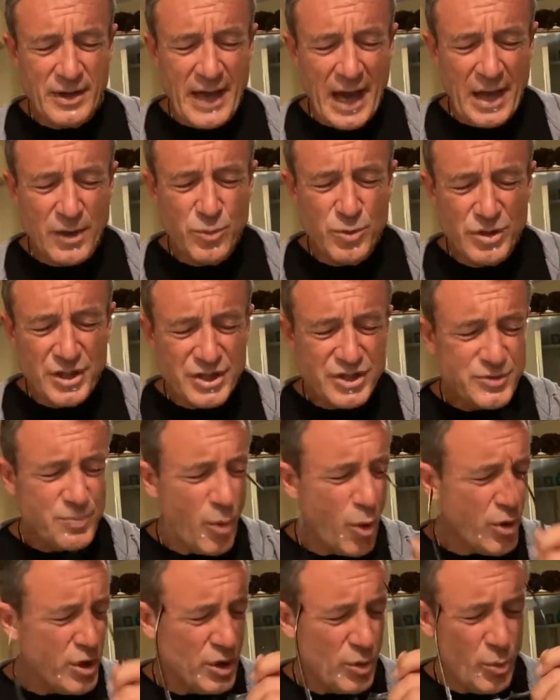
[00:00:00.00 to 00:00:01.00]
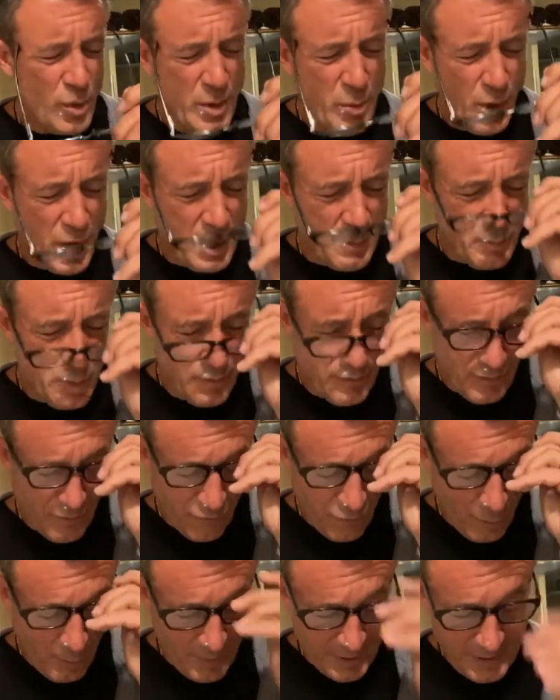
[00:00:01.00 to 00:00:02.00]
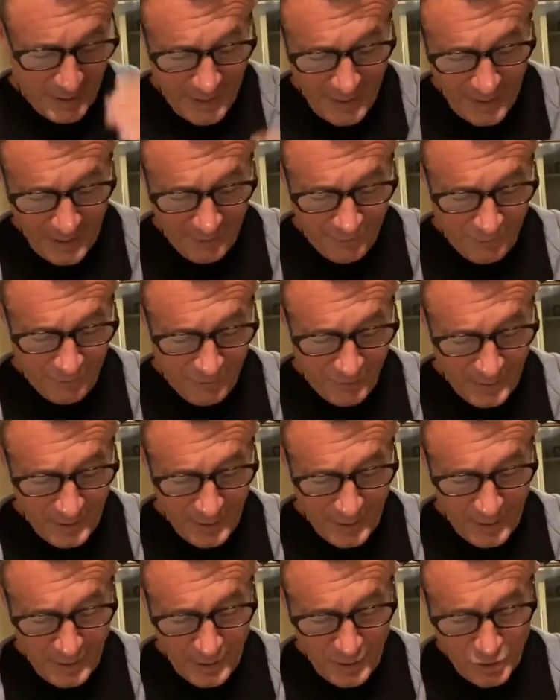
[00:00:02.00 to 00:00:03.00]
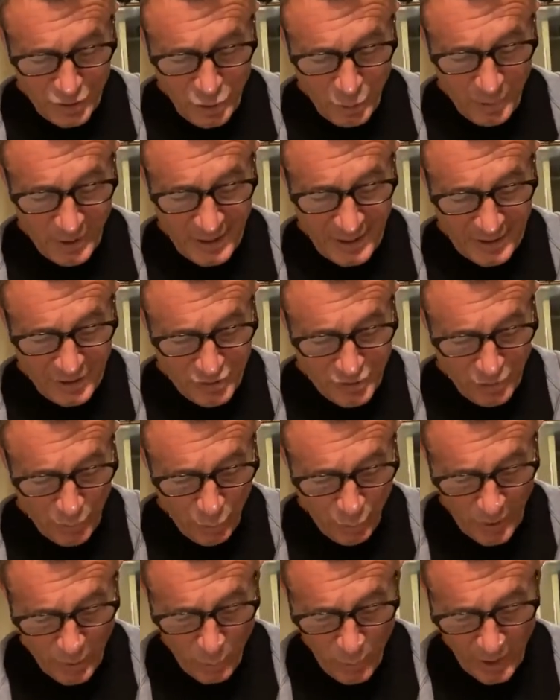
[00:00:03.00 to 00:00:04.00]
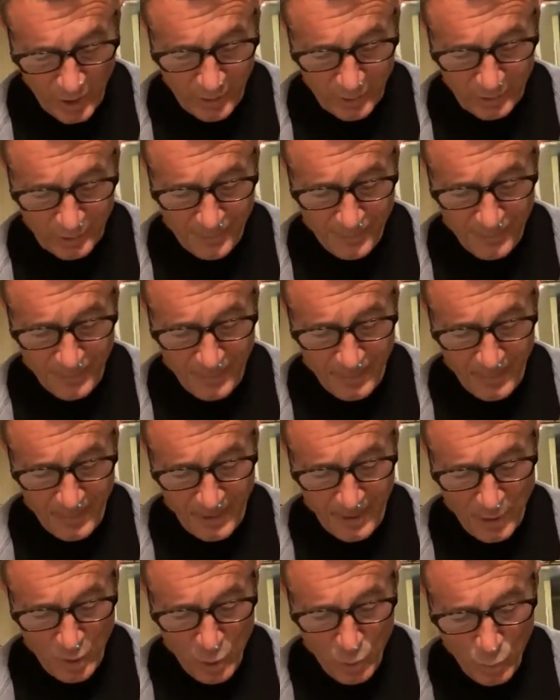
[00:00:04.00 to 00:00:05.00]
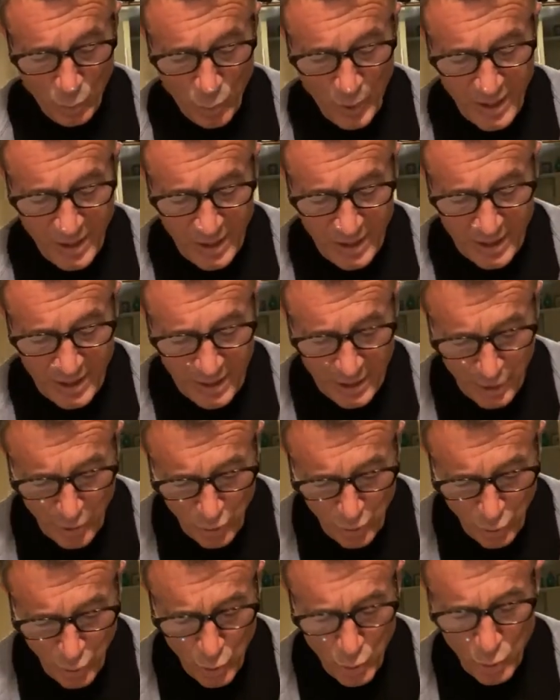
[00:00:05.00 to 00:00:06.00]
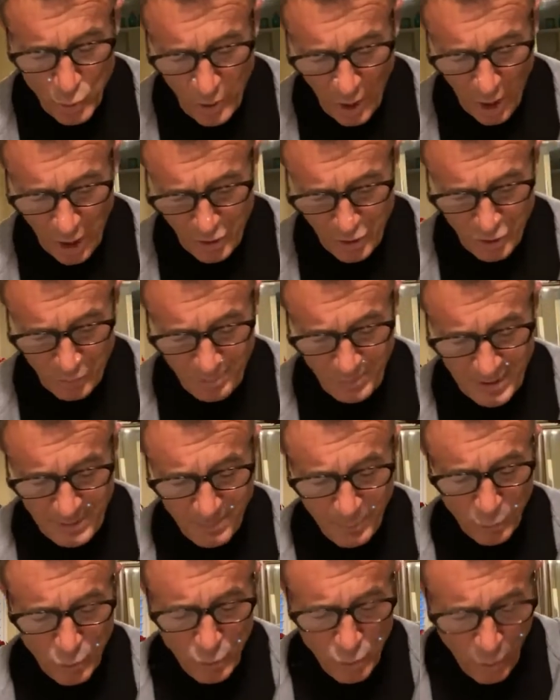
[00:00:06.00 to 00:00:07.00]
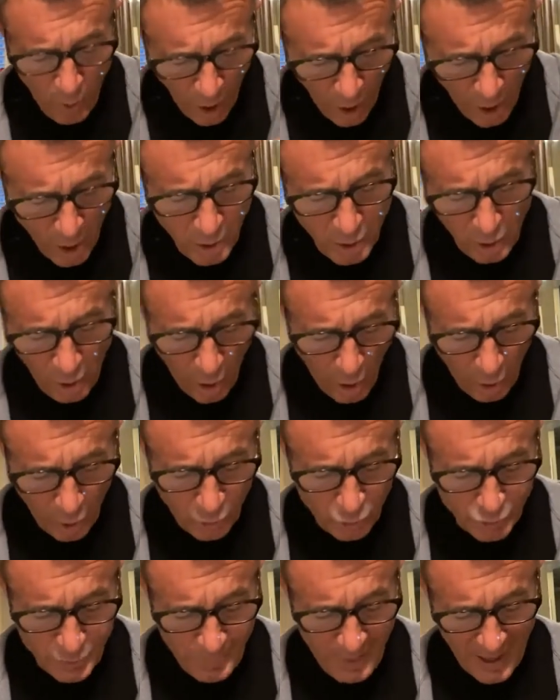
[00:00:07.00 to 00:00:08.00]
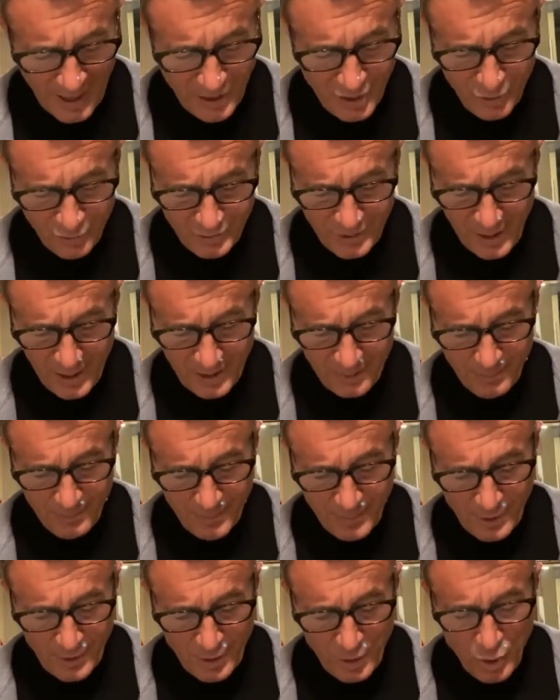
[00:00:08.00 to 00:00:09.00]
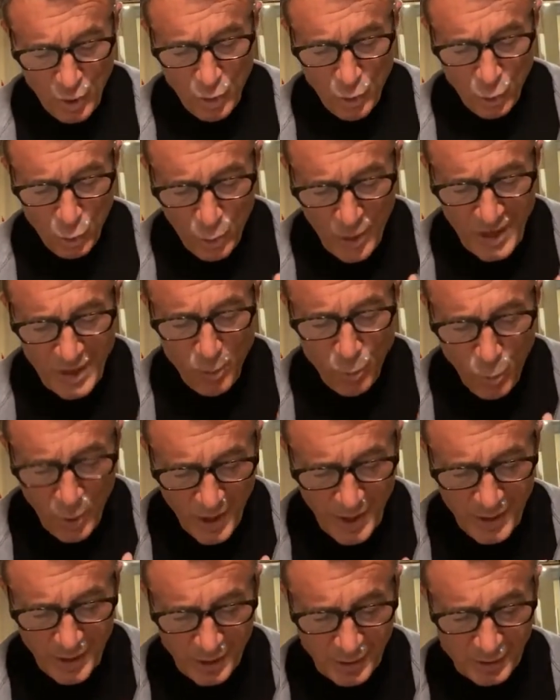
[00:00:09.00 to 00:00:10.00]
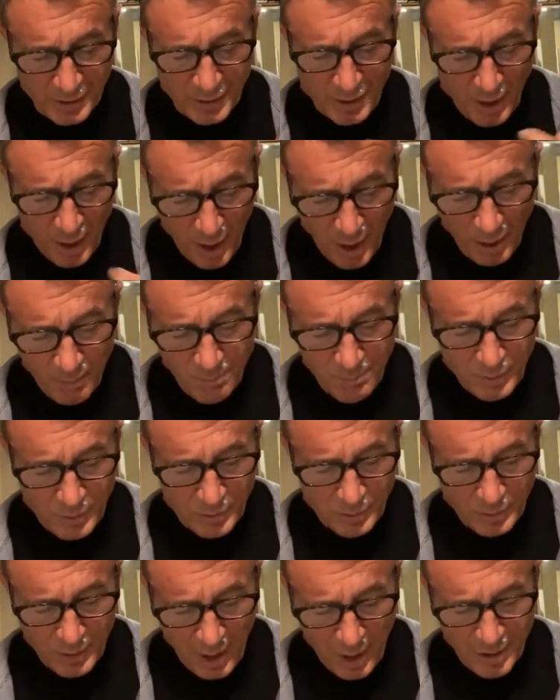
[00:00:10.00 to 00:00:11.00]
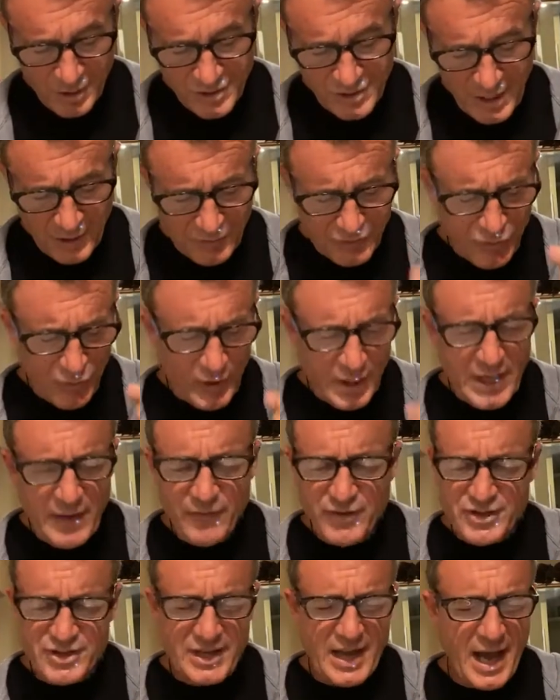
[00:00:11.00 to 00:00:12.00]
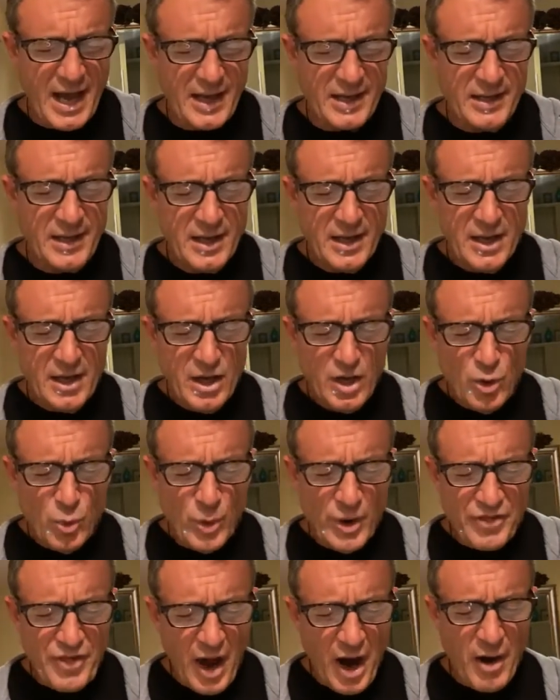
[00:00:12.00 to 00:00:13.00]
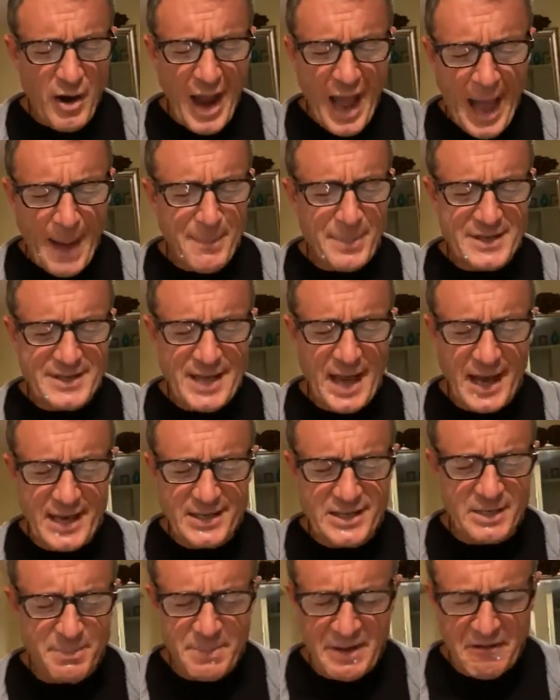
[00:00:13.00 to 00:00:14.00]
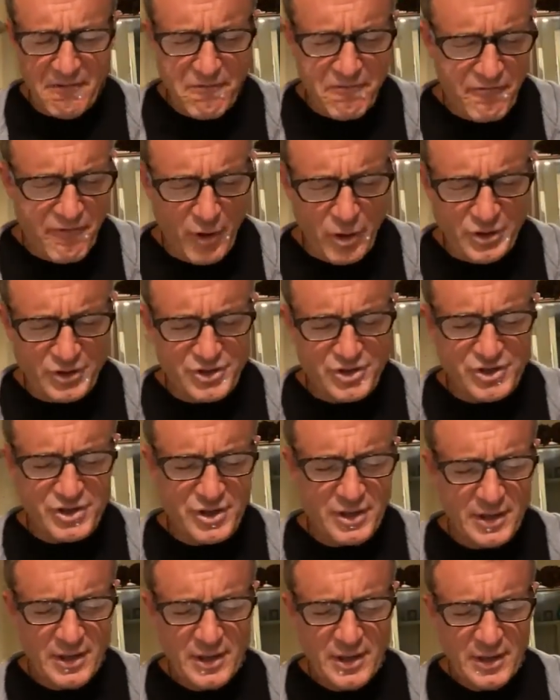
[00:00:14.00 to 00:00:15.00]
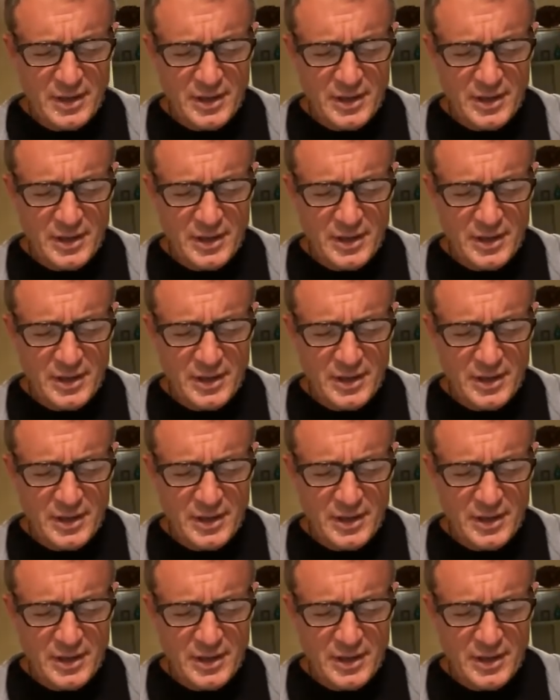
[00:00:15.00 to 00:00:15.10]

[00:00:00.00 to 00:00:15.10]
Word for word: God, with this morning, we want to move it from an if to it is we will. We who are your people, who are called by your name, we will humble ourselves. Forgive us, God, with our appetite to be first,